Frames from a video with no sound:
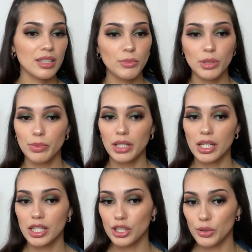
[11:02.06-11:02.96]
seem to
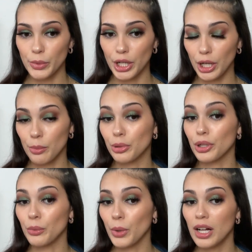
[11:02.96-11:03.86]
be doing
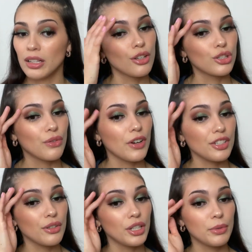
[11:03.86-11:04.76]
pretty well. So far,
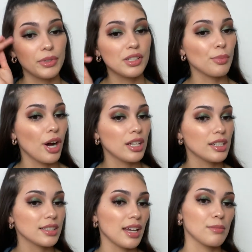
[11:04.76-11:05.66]
so good with this
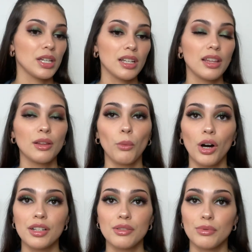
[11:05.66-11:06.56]
product. I mean, the
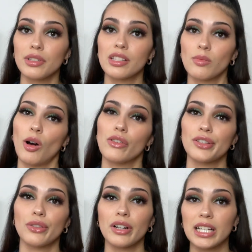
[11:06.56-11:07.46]
wand is really small,
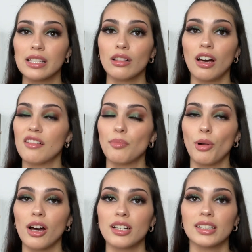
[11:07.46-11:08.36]
so there is a lot of
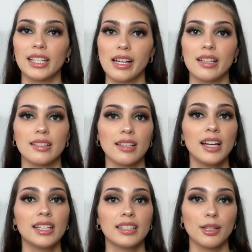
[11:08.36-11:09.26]
product that gets
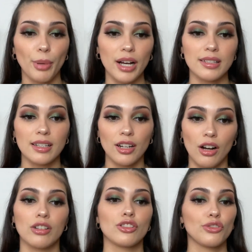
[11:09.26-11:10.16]
deposited
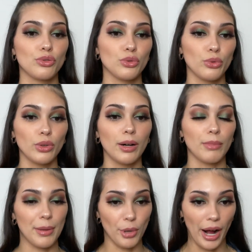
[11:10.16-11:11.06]
onto
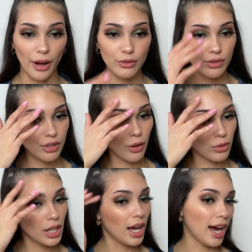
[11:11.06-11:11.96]
my brows. So
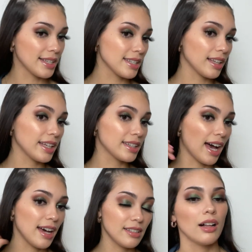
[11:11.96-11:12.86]
I did like
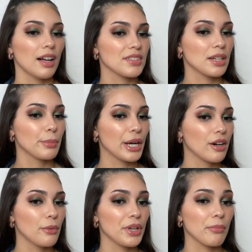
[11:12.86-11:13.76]
that. I'll have to
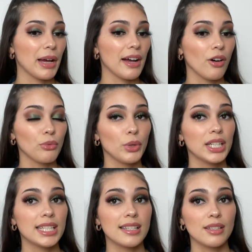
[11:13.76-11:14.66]
compare it with my e.l.f.
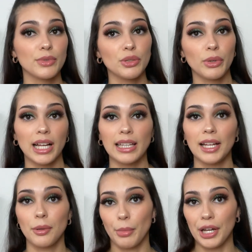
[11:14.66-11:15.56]
one and see which one I
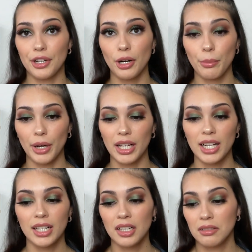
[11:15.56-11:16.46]
like better.
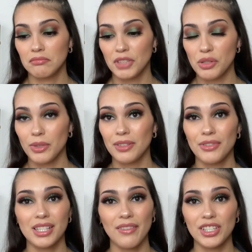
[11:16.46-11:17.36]
But this one
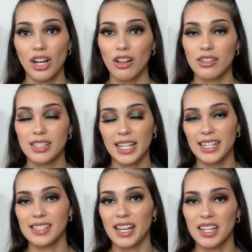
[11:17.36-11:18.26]
for $7, like
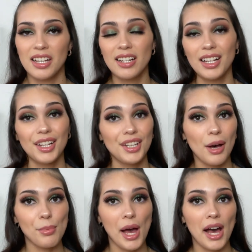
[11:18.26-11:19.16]
I said,
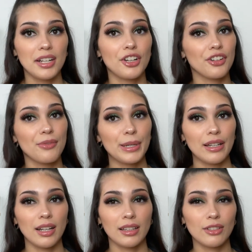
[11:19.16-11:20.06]
not bad. Could have
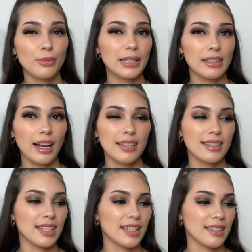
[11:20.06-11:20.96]
been a little bit less.
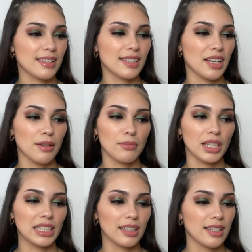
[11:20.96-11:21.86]
It is the same
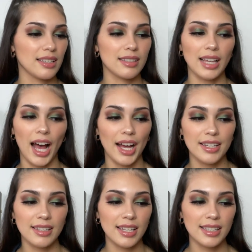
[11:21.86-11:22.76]
like
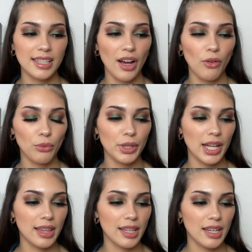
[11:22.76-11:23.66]
size as the e.l.f. one,
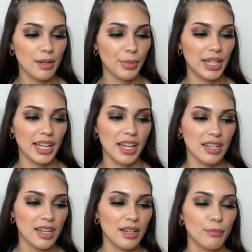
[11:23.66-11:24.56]
I think. But
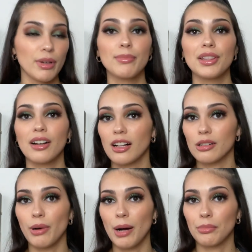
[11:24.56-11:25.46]
again, maybe the
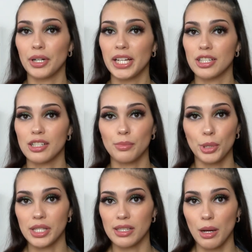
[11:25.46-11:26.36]
ColourPop brand just
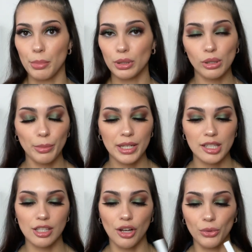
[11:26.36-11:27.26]
brings it up a little
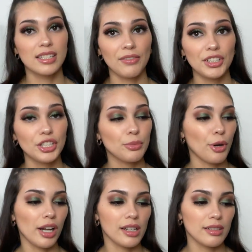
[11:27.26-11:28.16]
bit. So definitely a good
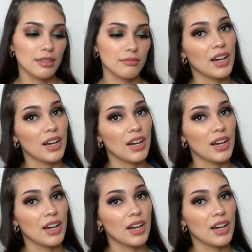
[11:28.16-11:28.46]
product.